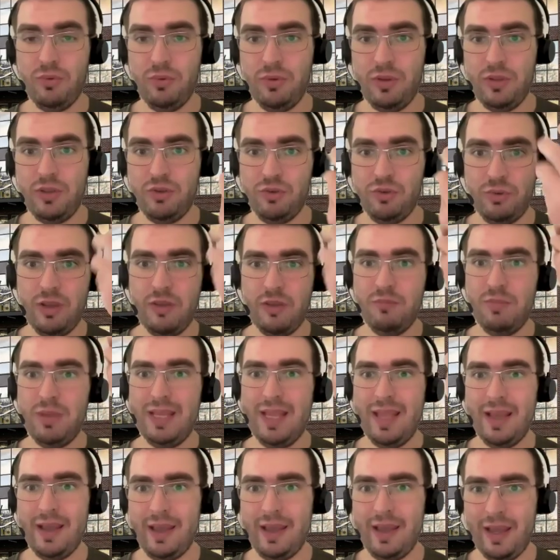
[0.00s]
should have been
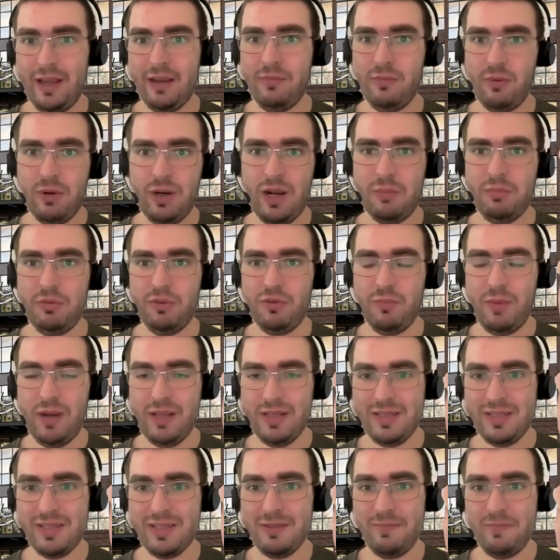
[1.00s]
a hack for a couple of
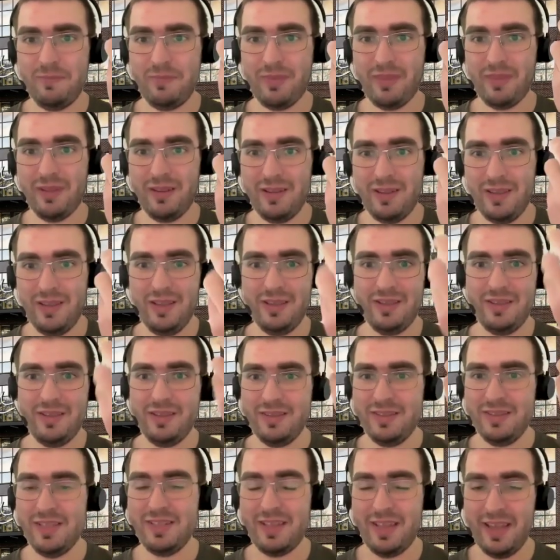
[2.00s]
months.
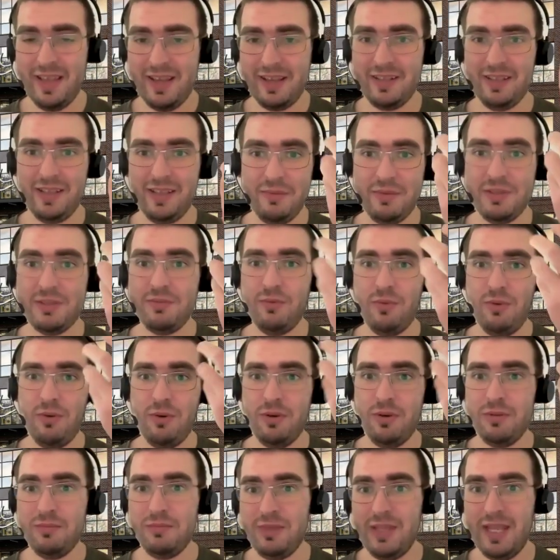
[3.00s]
This hack lives
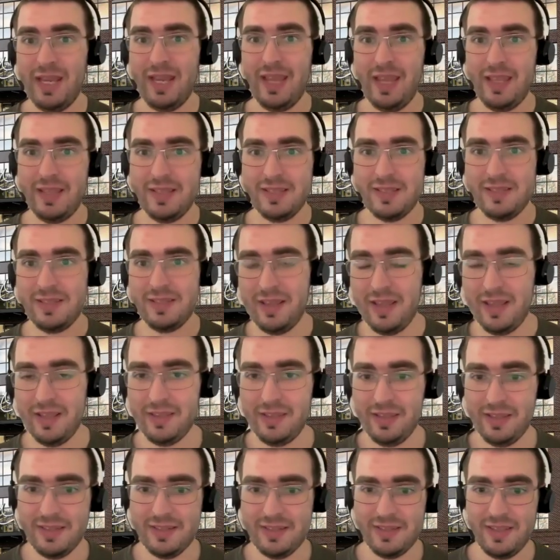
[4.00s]
for decades and
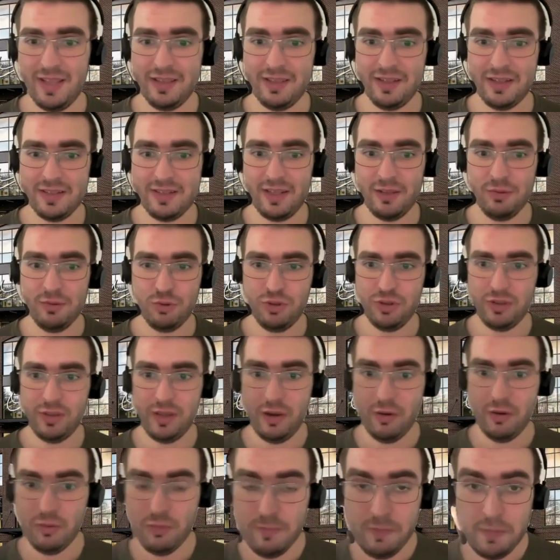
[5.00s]
is standard solution
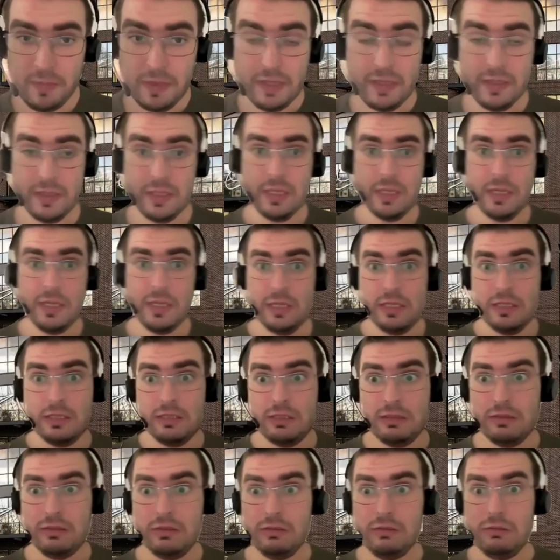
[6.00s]

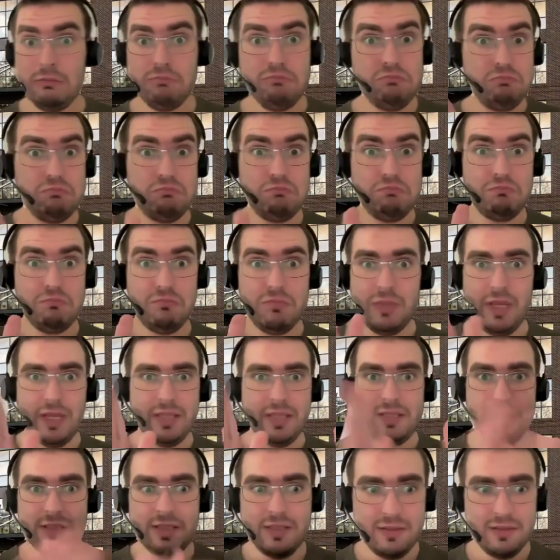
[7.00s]
now.
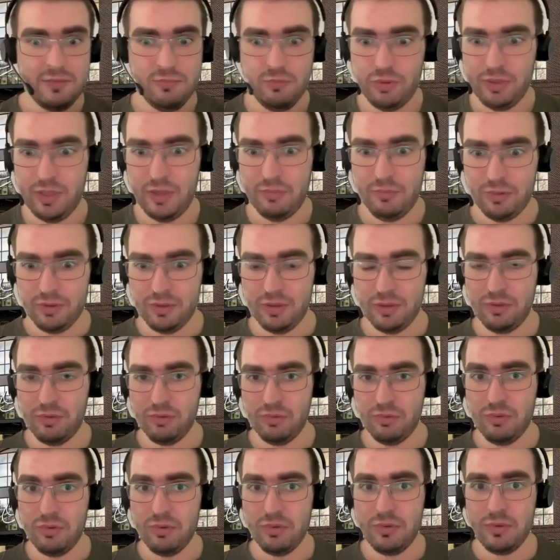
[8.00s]
That's what I wanted
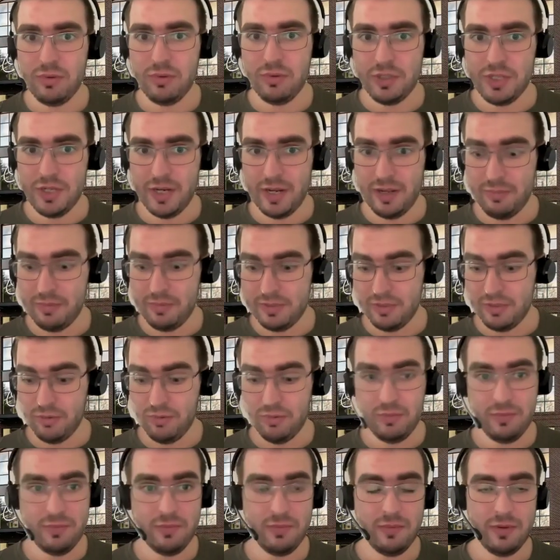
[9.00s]
to share with you
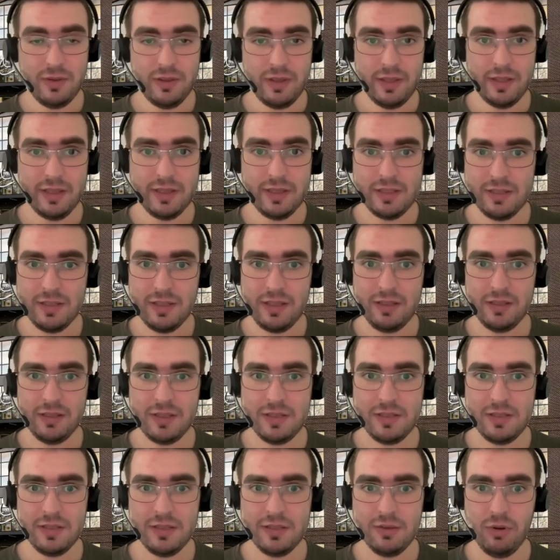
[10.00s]
as
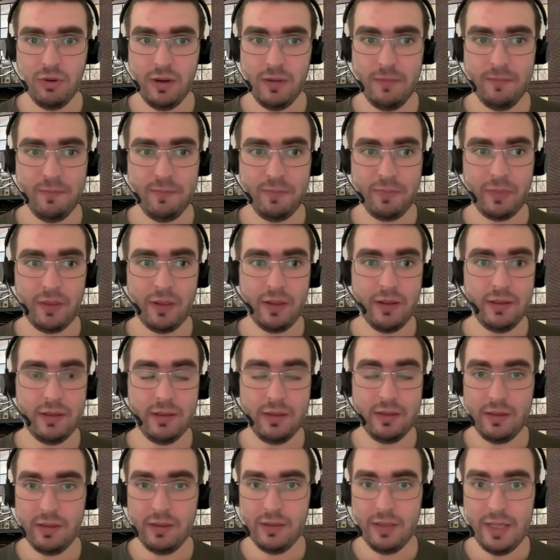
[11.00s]
interesting story.
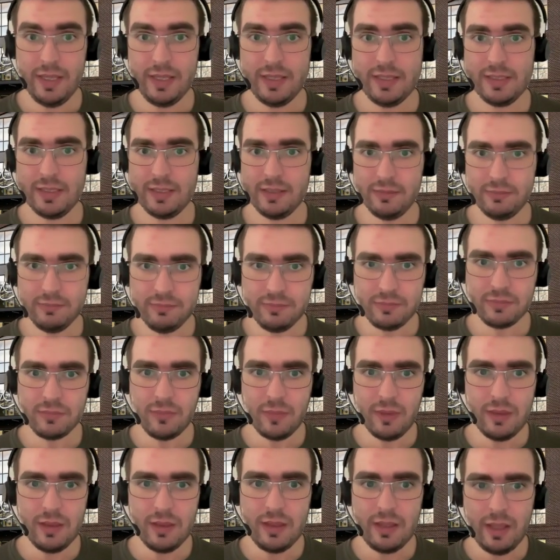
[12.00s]
Links
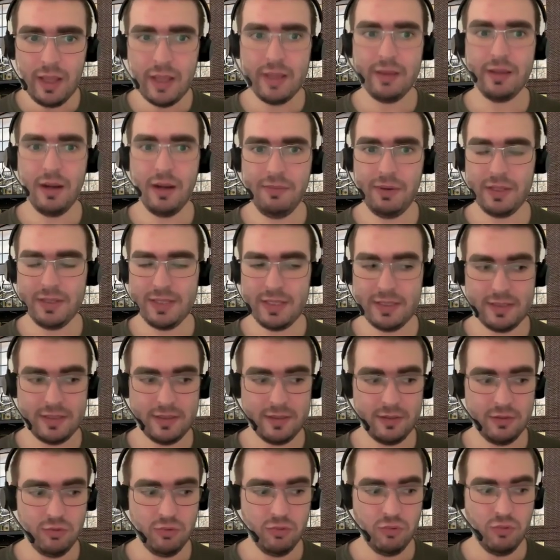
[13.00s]
and references
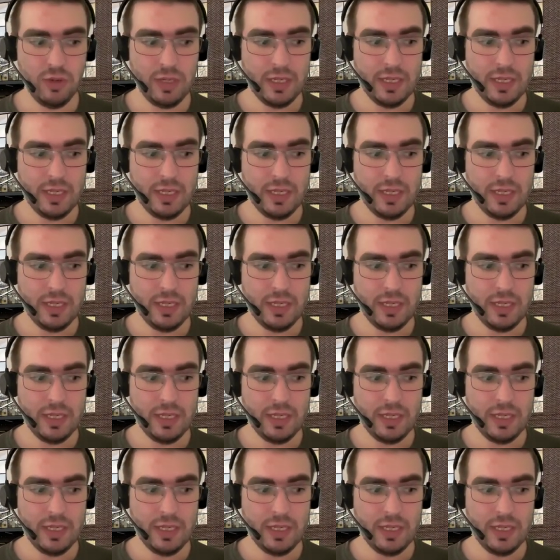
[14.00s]
to